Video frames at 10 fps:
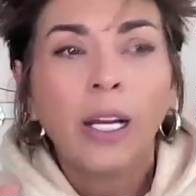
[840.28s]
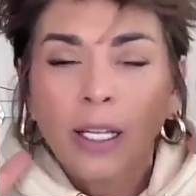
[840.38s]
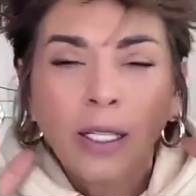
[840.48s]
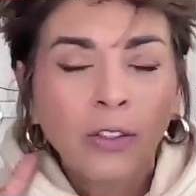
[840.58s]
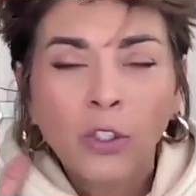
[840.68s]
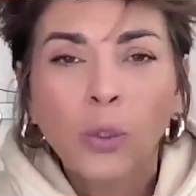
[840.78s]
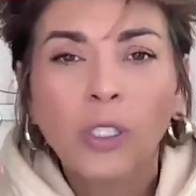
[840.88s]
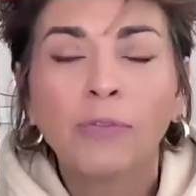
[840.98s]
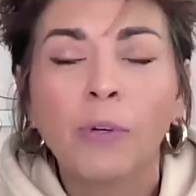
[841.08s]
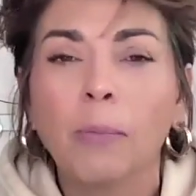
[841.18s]
into a
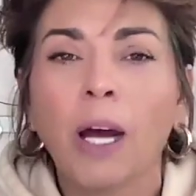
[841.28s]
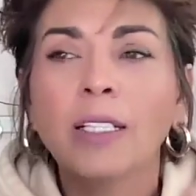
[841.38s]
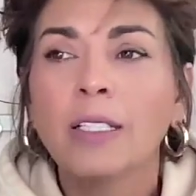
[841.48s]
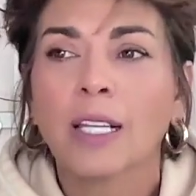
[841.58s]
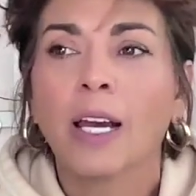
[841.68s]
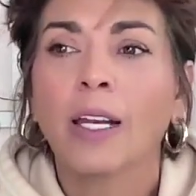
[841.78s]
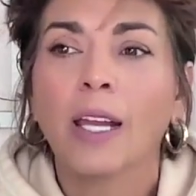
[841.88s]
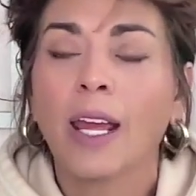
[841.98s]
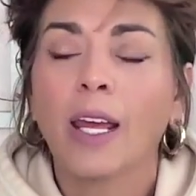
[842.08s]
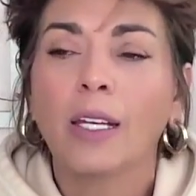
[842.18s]
different mindset,
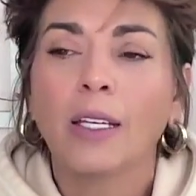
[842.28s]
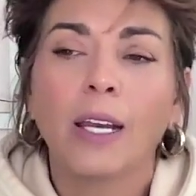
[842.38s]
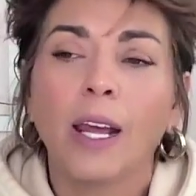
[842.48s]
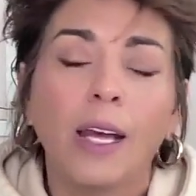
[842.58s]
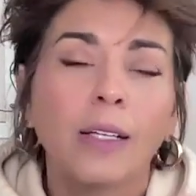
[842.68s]
and